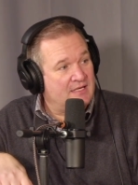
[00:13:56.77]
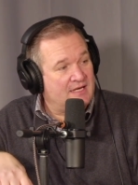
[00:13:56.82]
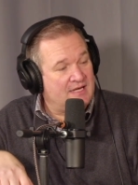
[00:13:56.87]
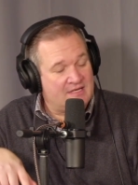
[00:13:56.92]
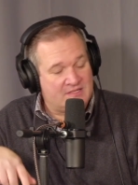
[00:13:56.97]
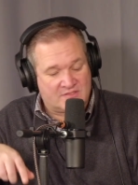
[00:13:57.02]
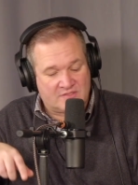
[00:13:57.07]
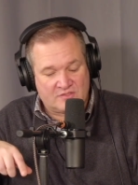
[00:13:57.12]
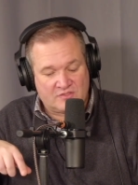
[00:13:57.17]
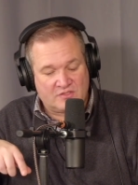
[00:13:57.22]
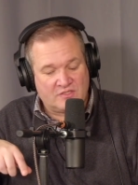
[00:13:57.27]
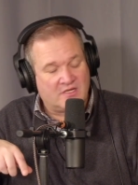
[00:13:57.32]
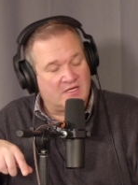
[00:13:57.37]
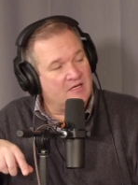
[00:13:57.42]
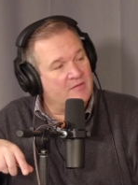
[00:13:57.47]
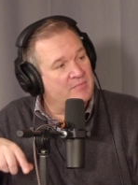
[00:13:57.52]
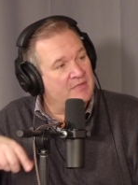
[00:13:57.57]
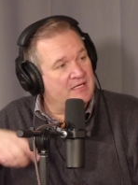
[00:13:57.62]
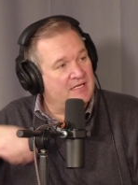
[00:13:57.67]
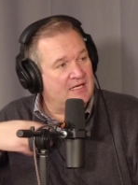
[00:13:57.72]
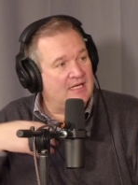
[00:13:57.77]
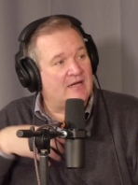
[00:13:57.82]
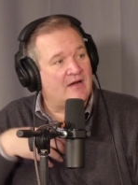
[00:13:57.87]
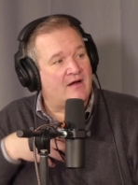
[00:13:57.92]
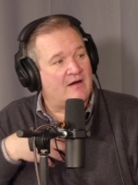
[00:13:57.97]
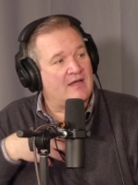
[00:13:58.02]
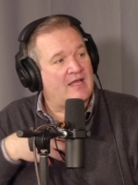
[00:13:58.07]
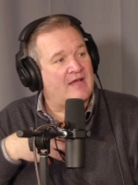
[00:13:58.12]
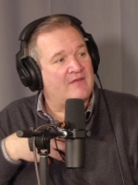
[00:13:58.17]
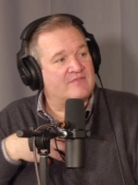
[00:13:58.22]
is going to be in
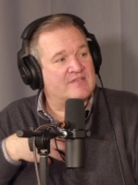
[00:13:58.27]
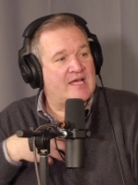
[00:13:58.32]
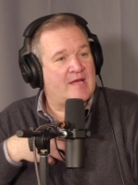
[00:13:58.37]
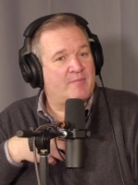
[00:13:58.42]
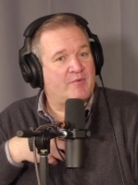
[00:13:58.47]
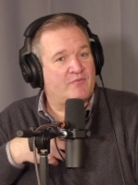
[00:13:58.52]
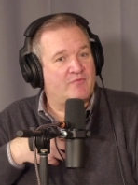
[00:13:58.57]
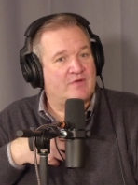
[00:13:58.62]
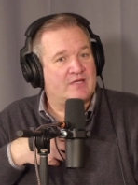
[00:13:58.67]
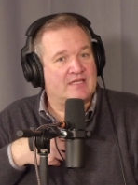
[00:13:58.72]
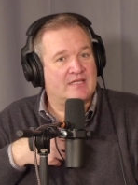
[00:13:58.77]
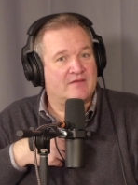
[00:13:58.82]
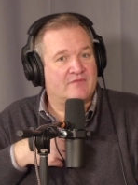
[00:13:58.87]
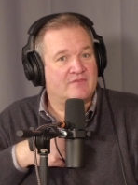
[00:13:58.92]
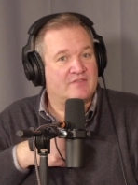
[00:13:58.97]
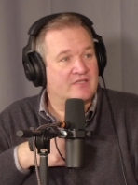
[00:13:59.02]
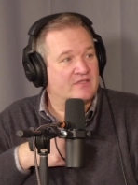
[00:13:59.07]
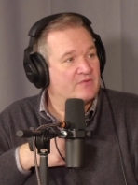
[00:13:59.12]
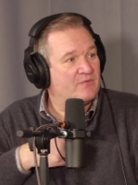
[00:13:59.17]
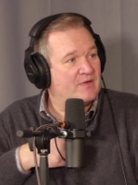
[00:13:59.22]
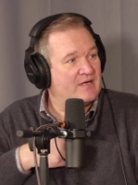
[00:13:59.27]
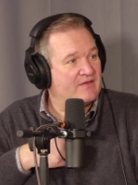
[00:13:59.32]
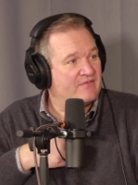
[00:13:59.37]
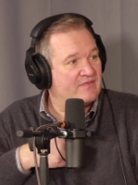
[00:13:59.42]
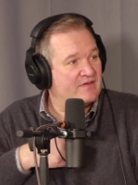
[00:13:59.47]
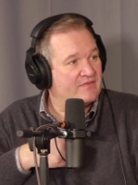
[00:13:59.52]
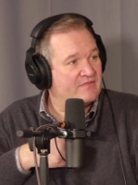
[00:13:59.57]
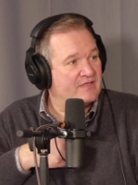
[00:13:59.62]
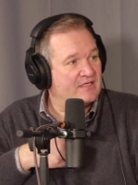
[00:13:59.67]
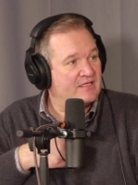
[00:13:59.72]
our lifetime if we live to
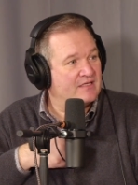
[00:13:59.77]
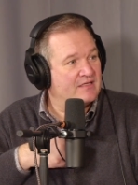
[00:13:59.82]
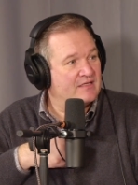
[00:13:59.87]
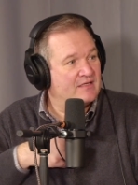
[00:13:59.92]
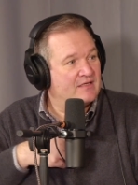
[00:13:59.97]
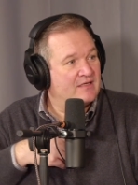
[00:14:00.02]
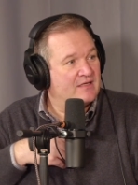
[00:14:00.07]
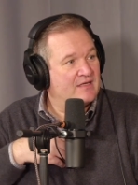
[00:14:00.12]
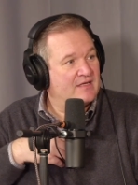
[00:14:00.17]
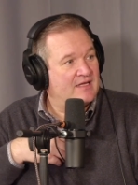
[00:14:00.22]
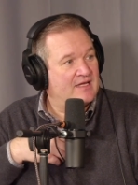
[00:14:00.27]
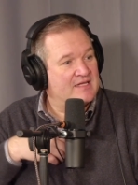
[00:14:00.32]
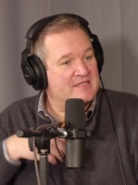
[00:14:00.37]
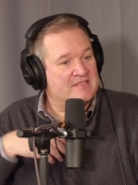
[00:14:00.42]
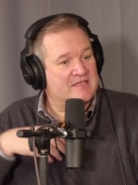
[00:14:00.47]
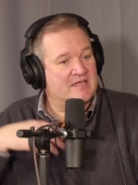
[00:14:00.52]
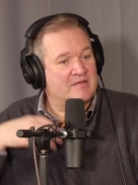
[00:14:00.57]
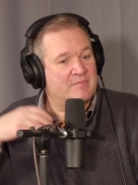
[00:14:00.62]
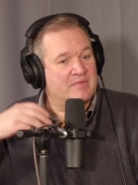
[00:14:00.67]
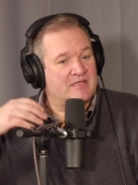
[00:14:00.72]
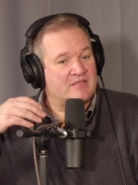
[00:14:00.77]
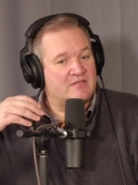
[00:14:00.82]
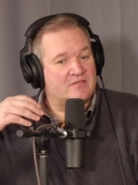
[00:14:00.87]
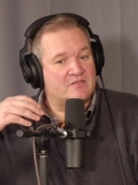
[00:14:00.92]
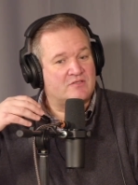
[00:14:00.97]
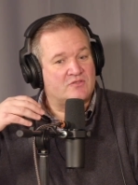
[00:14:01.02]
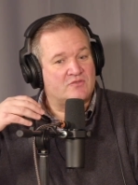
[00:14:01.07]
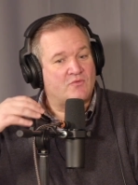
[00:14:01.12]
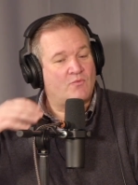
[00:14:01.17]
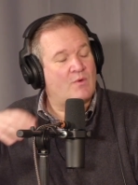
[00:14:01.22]
2050 is going to be
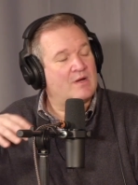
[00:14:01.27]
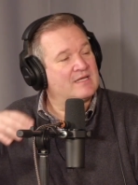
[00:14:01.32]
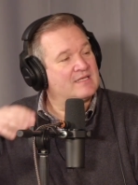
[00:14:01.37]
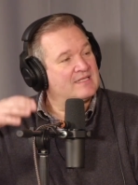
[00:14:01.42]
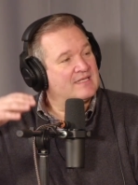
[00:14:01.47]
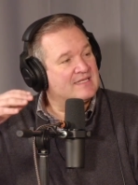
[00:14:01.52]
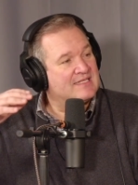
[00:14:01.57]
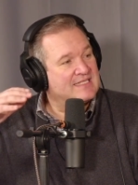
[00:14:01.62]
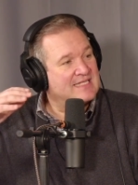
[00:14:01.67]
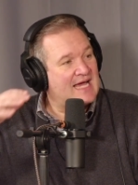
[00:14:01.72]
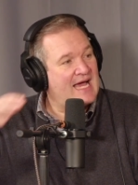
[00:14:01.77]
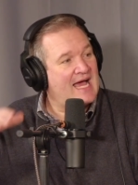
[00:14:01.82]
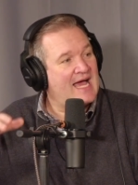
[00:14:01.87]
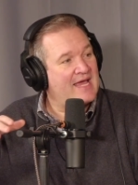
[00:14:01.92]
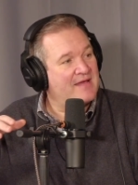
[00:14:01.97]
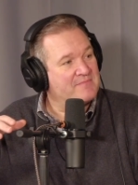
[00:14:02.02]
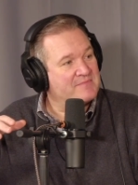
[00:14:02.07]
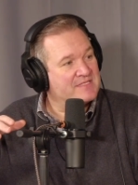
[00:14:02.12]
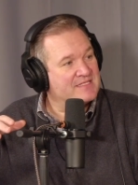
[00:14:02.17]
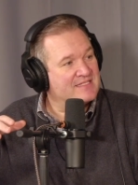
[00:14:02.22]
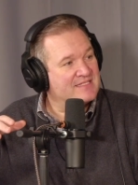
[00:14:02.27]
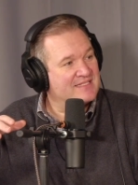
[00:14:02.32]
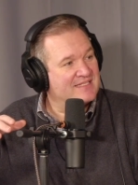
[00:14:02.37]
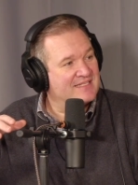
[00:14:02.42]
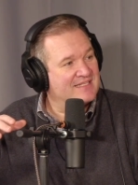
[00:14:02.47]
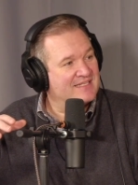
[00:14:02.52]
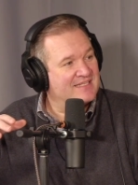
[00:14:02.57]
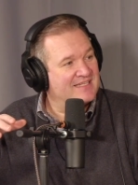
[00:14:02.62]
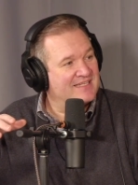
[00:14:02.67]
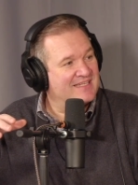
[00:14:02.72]
20 times
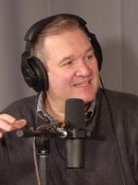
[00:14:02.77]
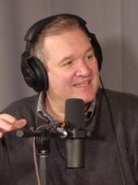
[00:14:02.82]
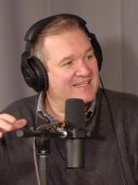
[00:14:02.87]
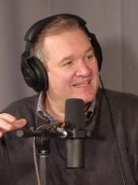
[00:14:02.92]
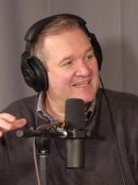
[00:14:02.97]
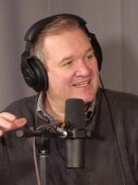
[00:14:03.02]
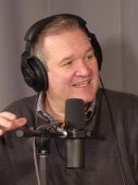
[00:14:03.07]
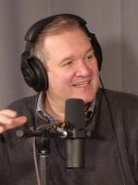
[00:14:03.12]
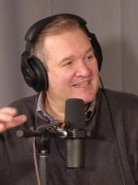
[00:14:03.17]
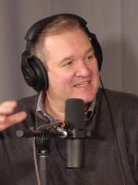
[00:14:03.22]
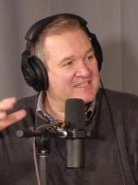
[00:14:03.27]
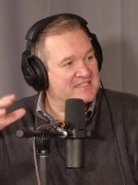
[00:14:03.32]
the